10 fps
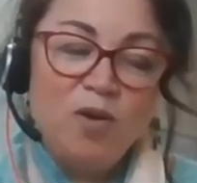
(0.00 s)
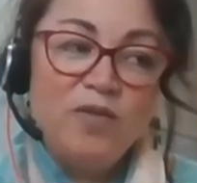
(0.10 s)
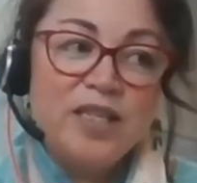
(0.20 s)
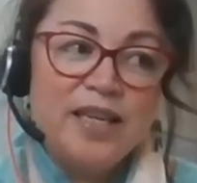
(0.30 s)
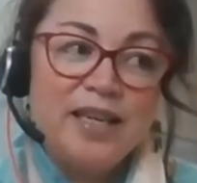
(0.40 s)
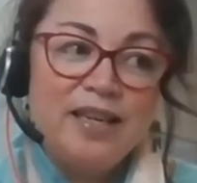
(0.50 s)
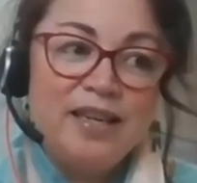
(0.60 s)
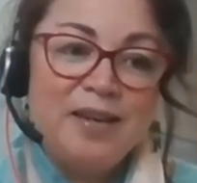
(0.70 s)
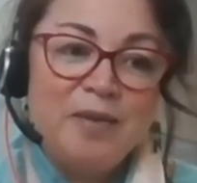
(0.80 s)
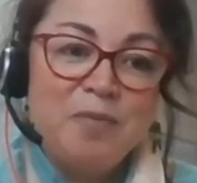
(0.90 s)
obviously
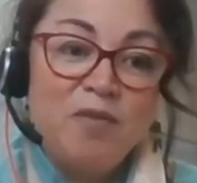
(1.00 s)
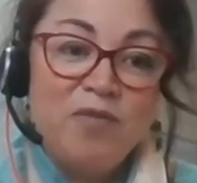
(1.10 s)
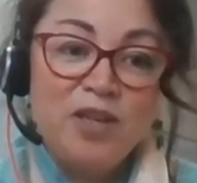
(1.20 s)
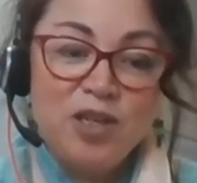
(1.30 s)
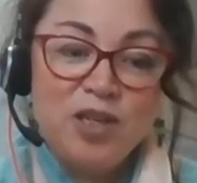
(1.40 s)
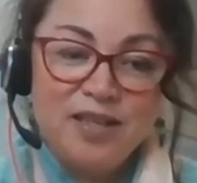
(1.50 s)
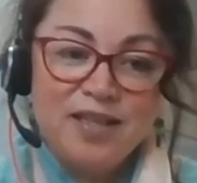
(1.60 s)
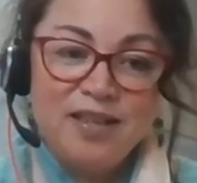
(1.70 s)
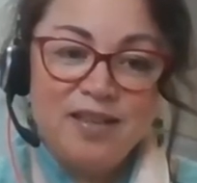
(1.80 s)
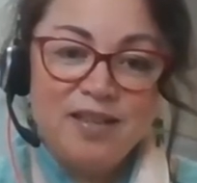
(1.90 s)
the vision is
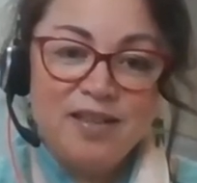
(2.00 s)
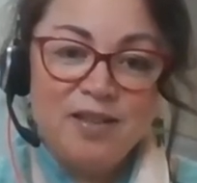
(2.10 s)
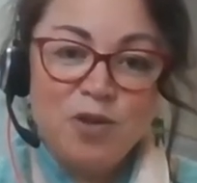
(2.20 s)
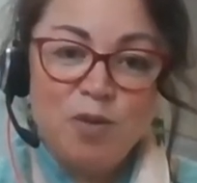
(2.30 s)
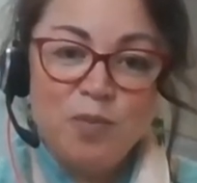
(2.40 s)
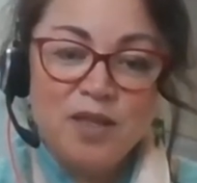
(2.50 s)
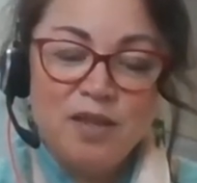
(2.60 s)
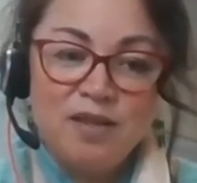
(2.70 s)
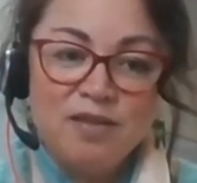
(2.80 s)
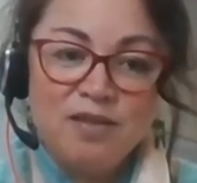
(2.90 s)
that the top
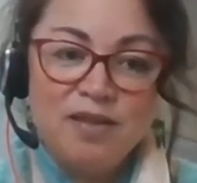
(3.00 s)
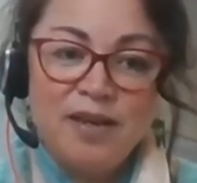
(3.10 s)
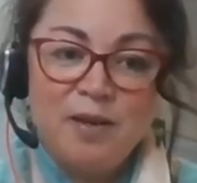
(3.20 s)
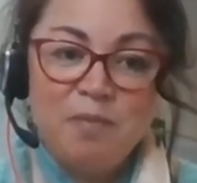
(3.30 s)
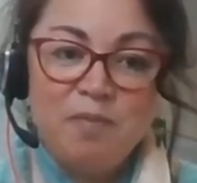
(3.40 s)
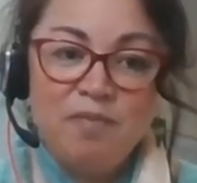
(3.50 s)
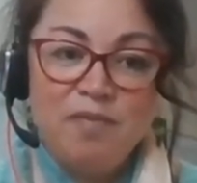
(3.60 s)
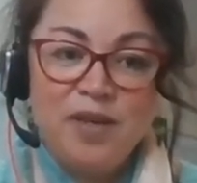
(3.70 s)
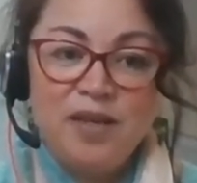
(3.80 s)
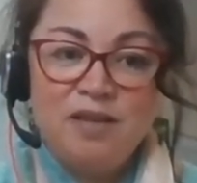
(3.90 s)
slice
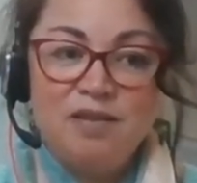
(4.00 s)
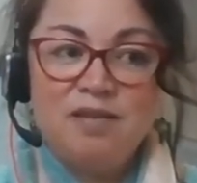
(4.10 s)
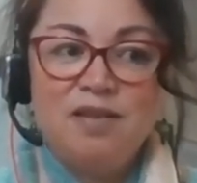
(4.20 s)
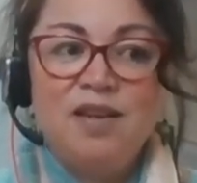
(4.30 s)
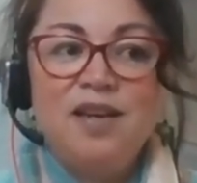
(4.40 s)
is